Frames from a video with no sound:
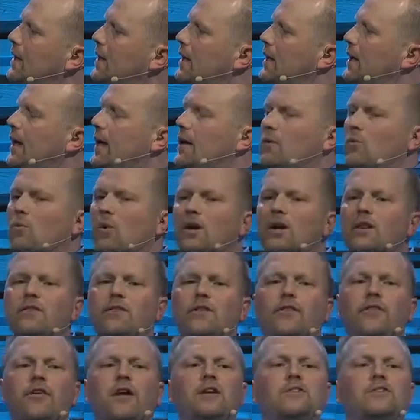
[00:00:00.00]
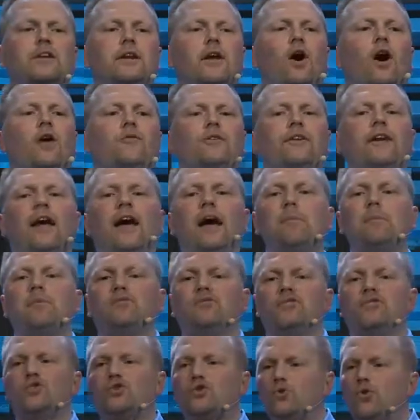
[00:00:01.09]
And one of the things that often happens
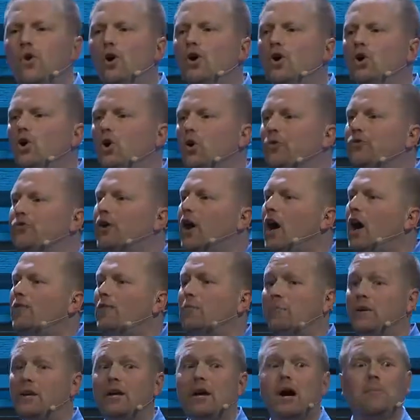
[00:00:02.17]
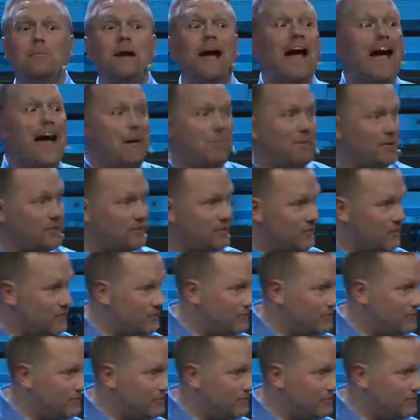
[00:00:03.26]
is strongholds often become habits,